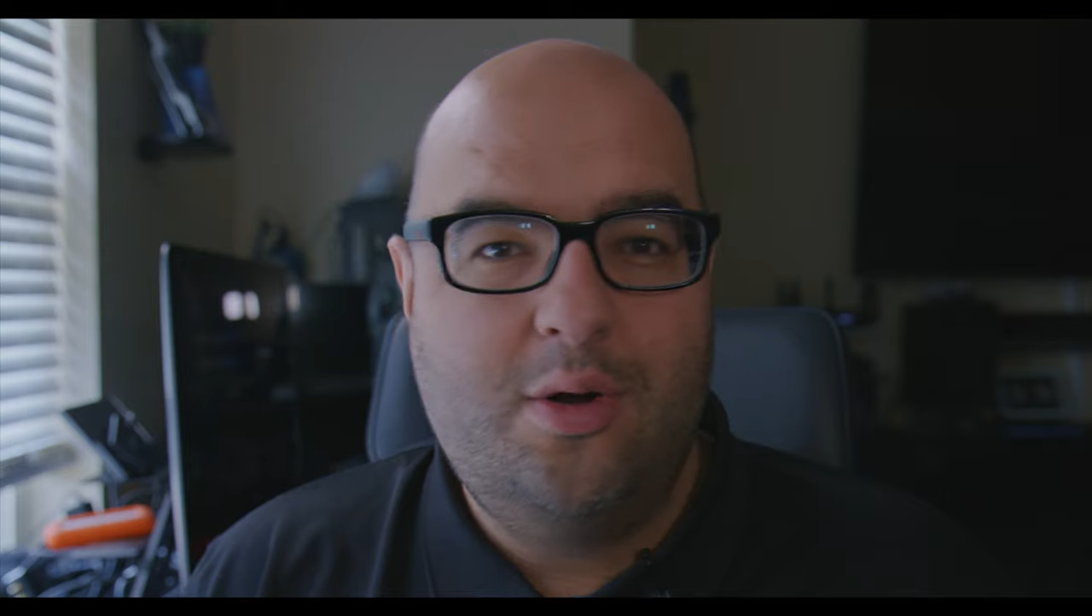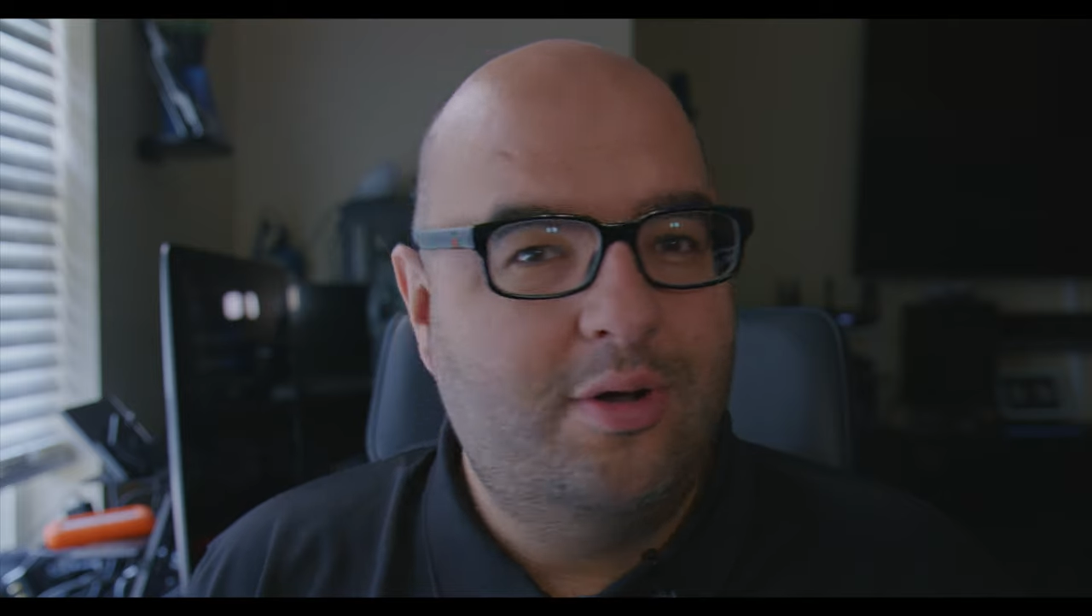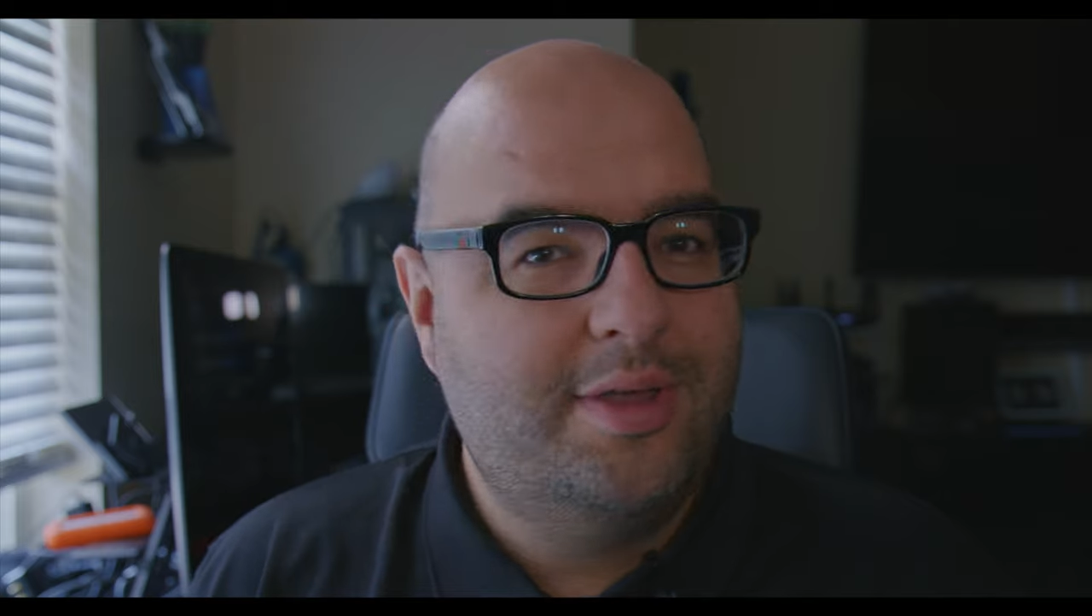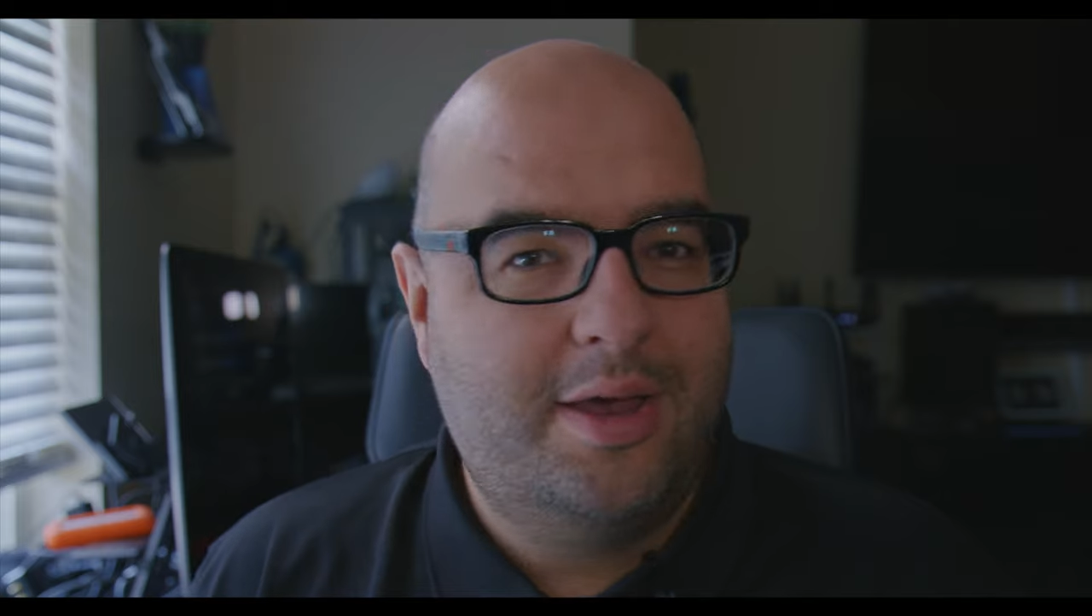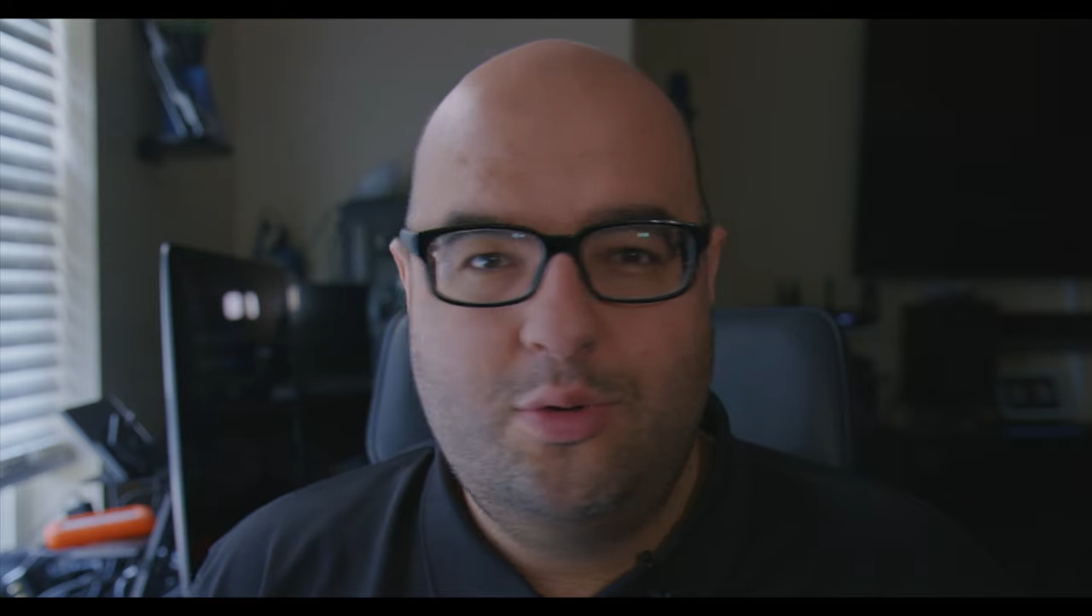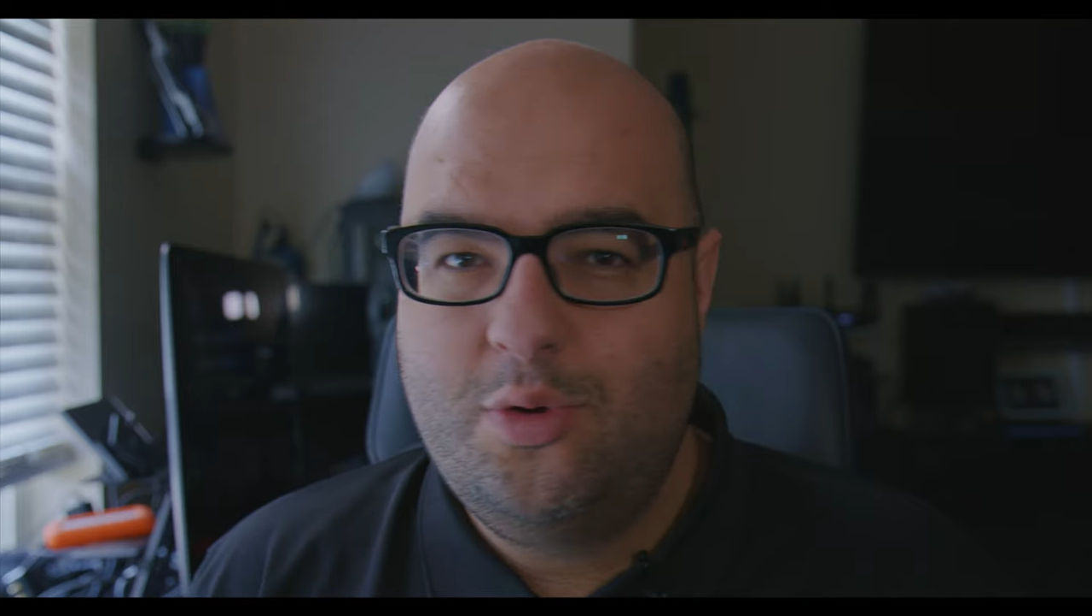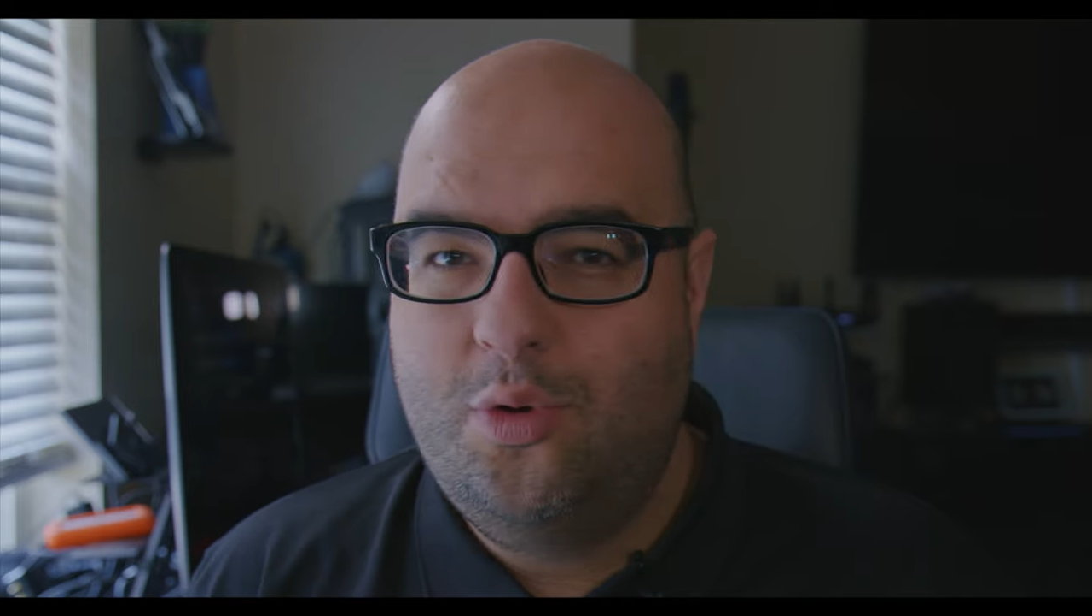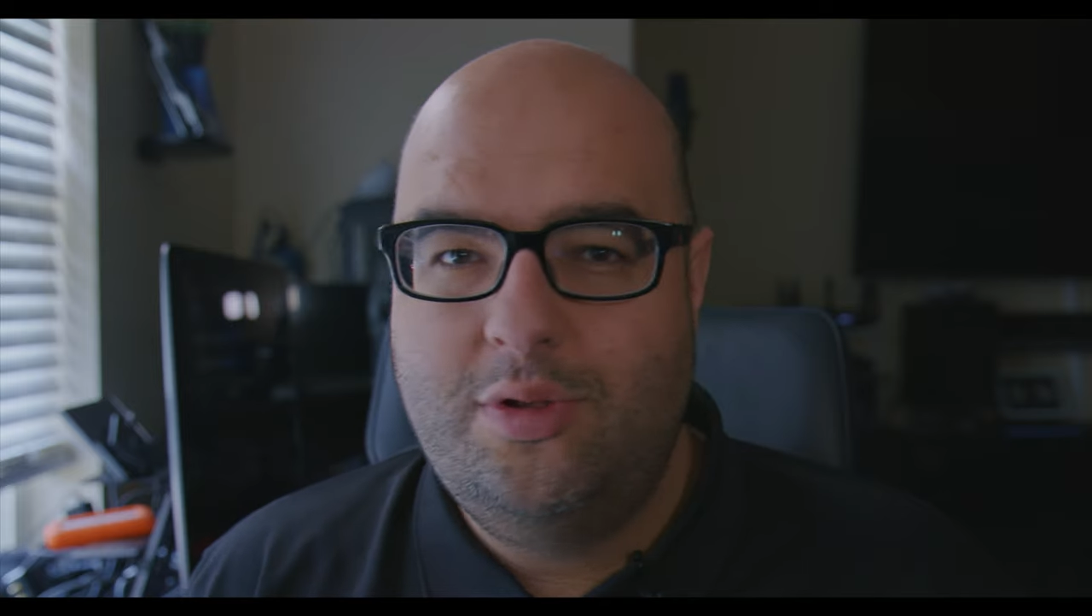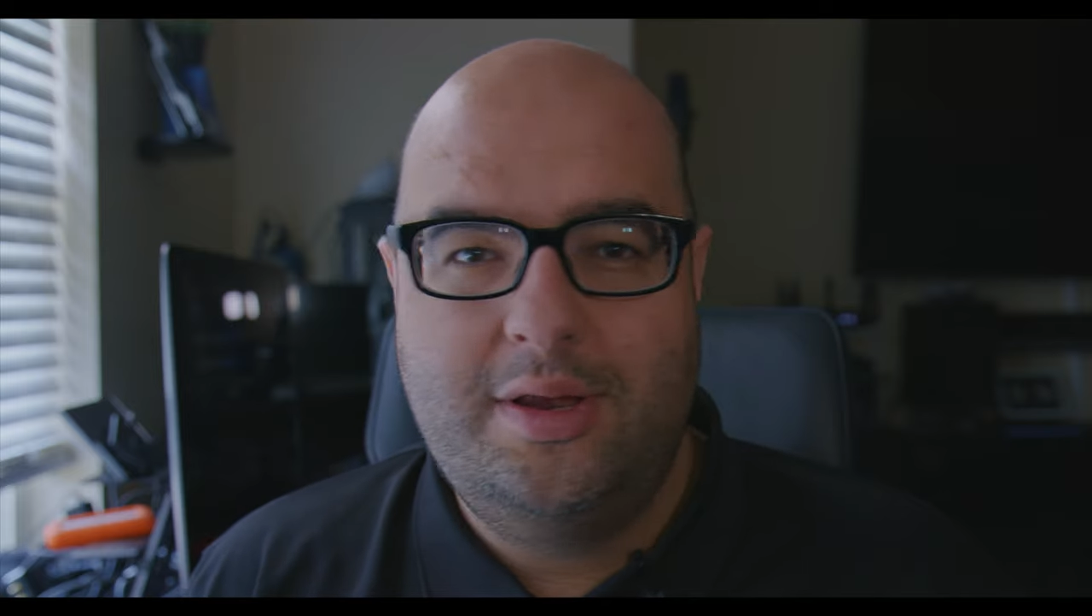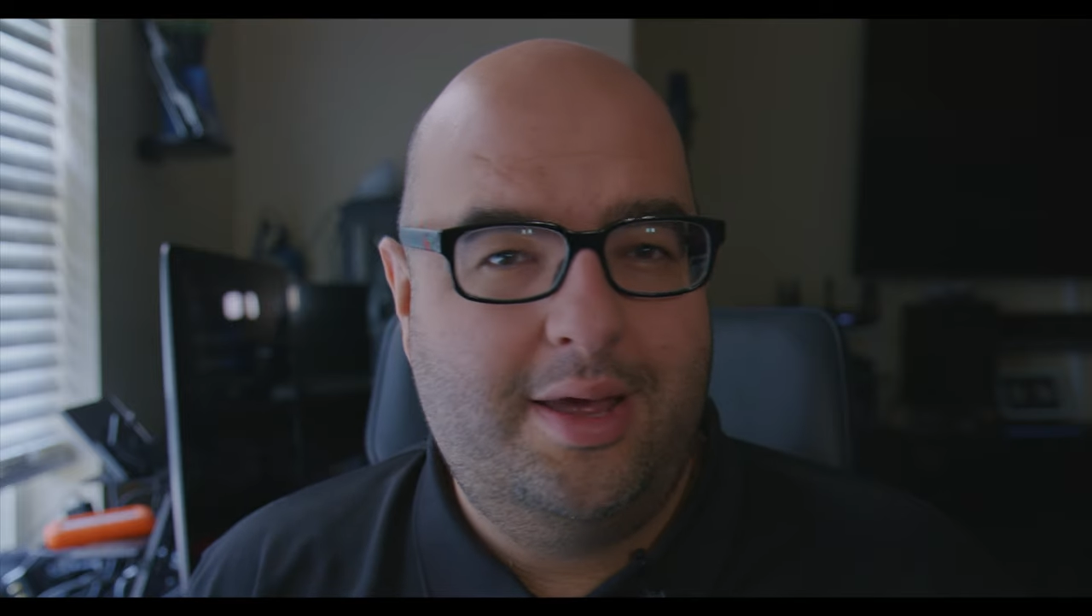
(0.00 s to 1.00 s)
all that old
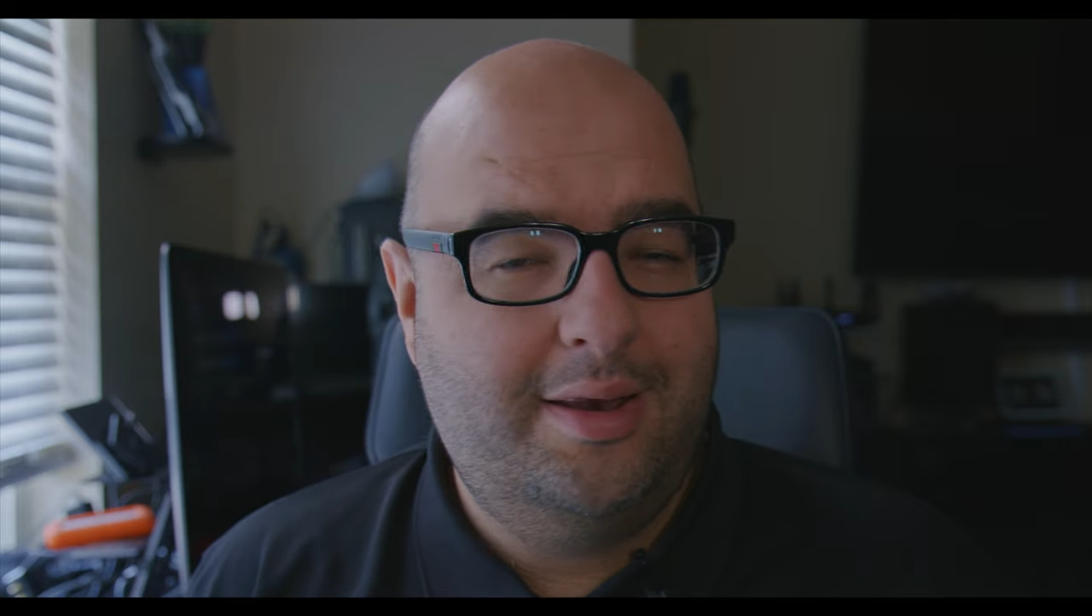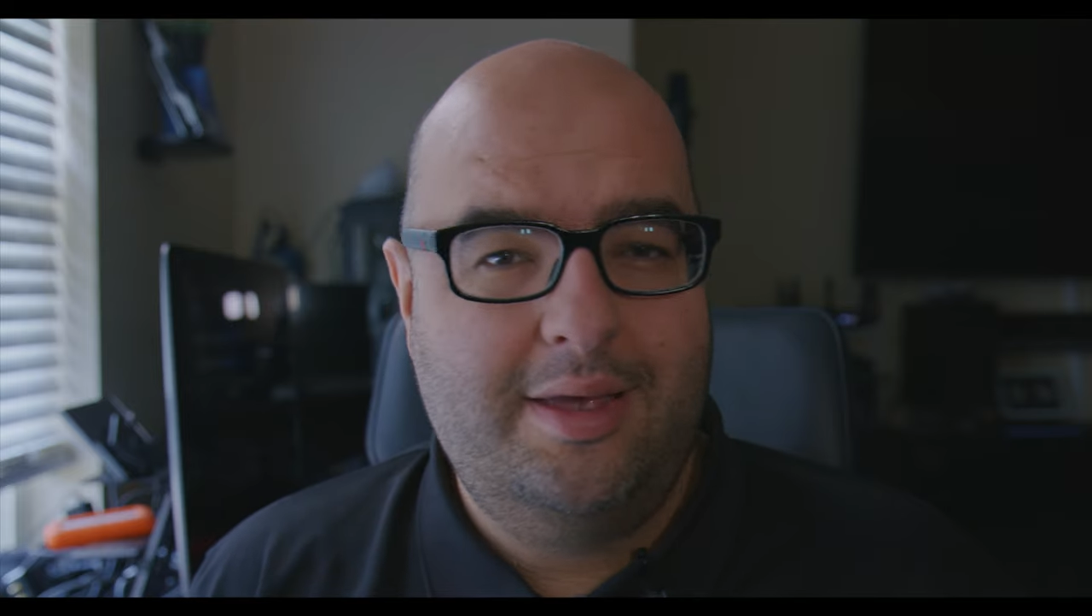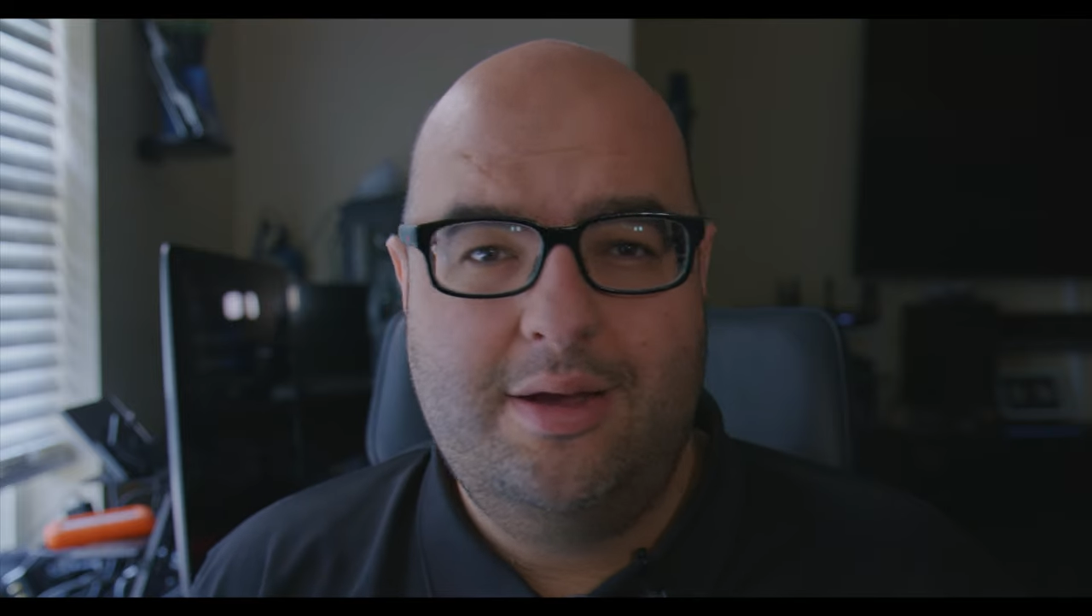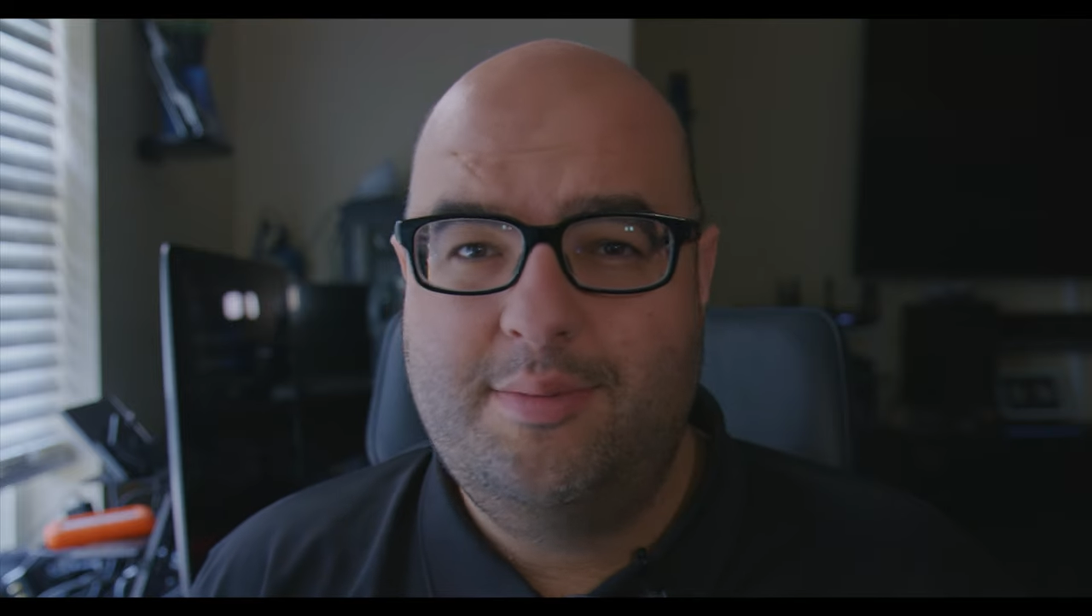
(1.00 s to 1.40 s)
coolant out of there.